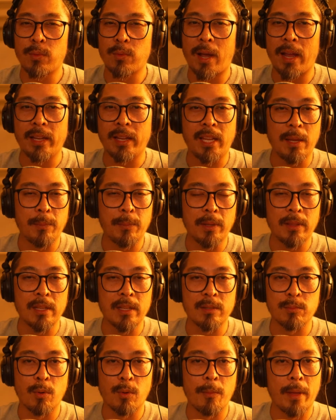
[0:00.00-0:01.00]
why I keep in
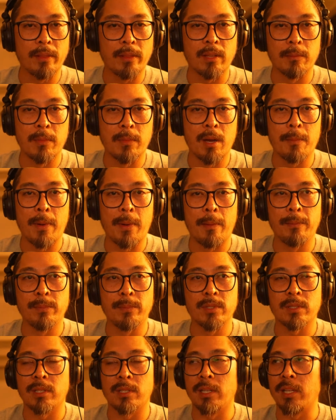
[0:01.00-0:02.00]
this momentum up. I'm
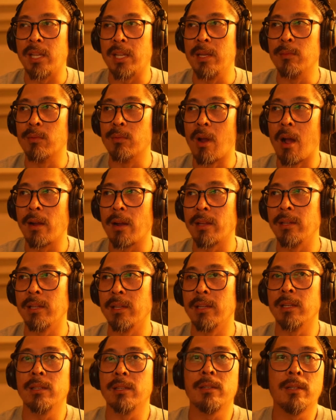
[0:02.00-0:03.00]
just gonna keep rocking
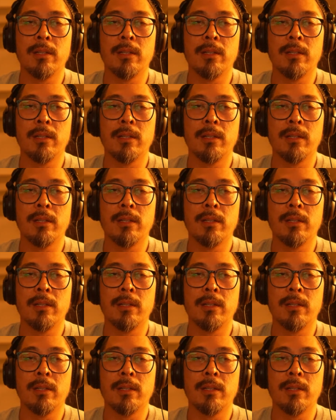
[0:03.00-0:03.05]
it.